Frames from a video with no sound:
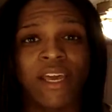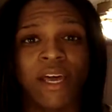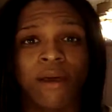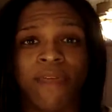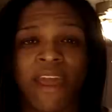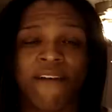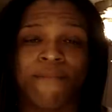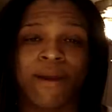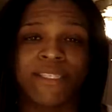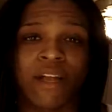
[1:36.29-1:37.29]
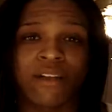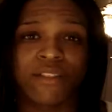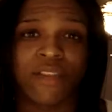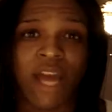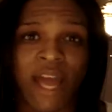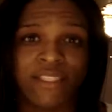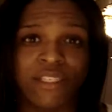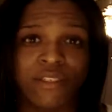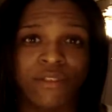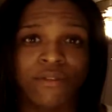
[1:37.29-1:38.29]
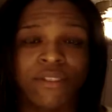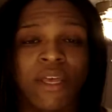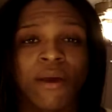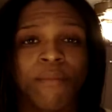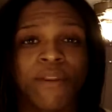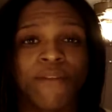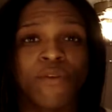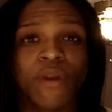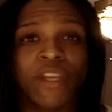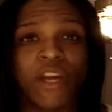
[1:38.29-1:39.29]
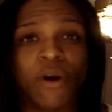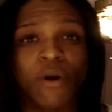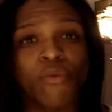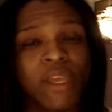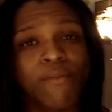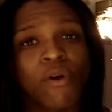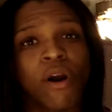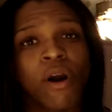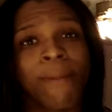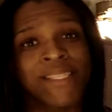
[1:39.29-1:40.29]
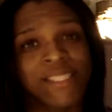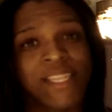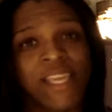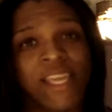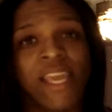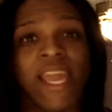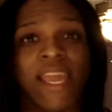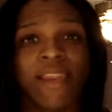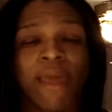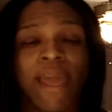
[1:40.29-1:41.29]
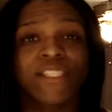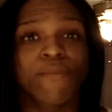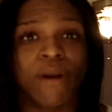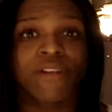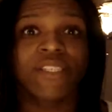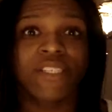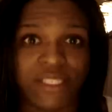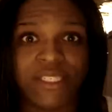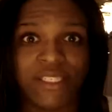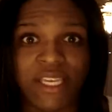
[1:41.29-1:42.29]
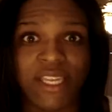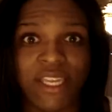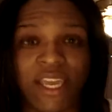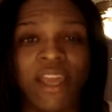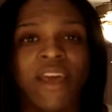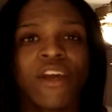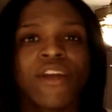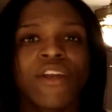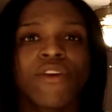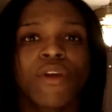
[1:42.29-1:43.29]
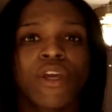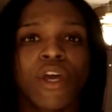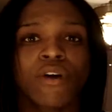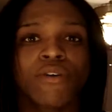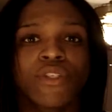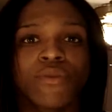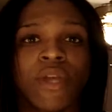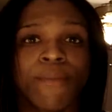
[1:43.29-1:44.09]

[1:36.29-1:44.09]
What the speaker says: they have my songs on iTunes, but if you want to go and read more on my CD and actually purchase the CD, you can go to